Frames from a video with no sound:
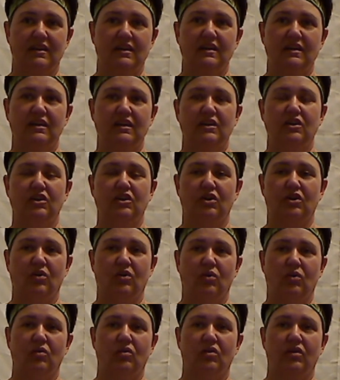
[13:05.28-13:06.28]

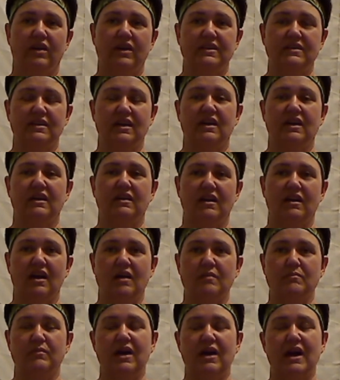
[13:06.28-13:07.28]

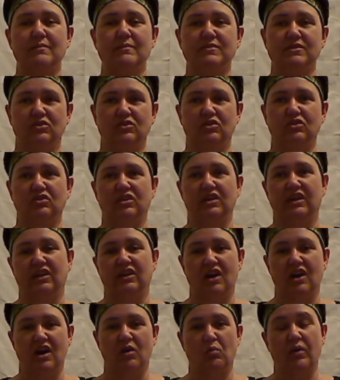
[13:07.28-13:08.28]
I'm absolutely
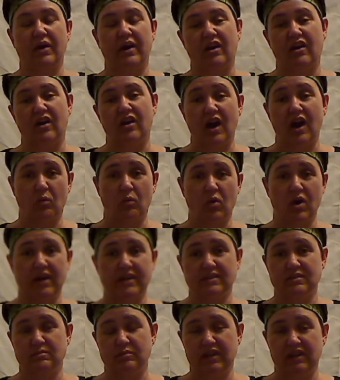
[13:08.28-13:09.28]
not where I want
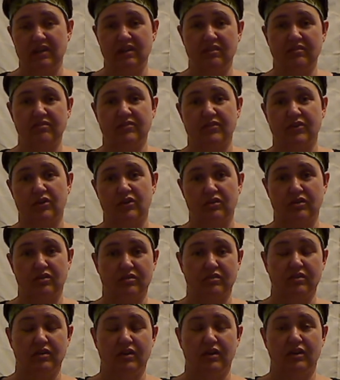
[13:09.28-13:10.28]
to be for
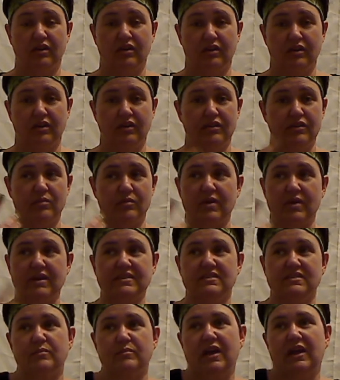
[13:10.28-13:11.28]
the rest
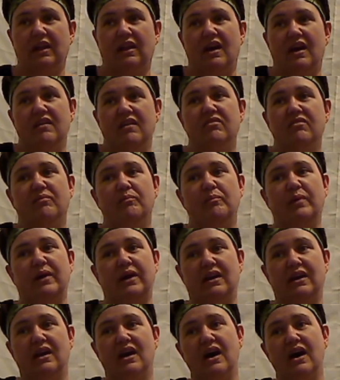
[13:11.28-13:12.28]
of my life, but
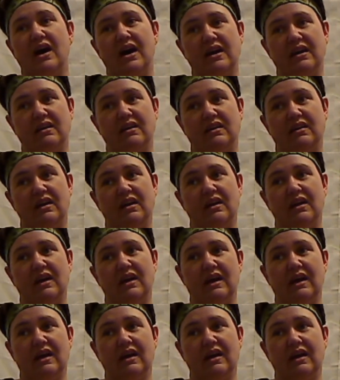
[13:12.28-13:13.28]
I
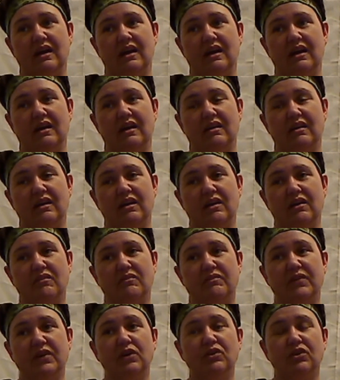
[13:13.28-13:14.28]

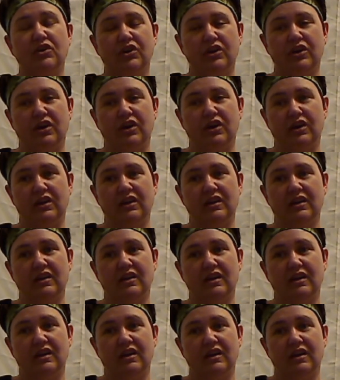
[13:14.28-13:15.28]
feel good
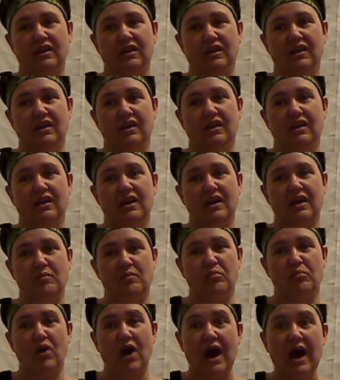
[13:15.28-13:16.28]
and
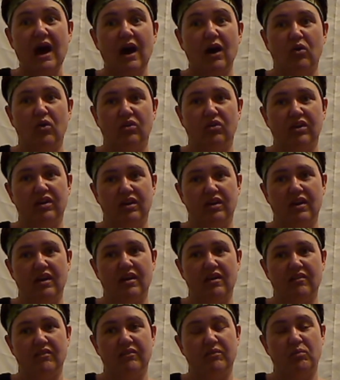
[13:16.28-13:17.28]
proud
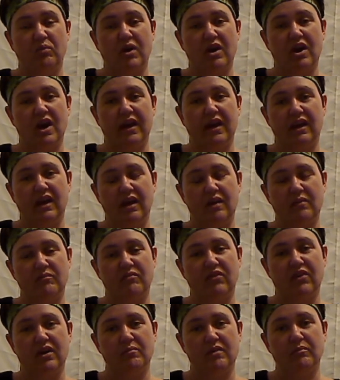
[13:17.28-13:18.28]
of where I came
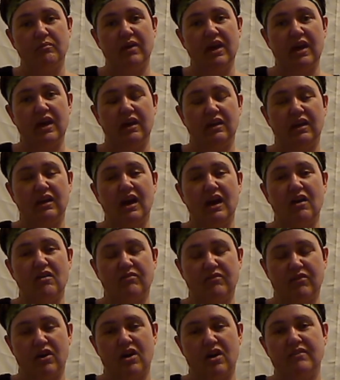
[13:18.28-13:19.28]
from and how
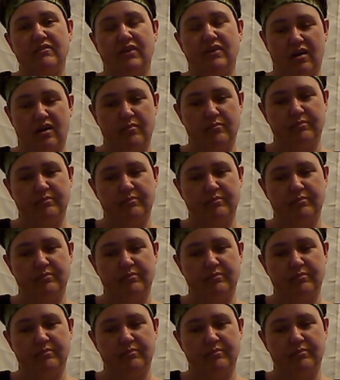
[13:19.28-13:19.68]
far I've come.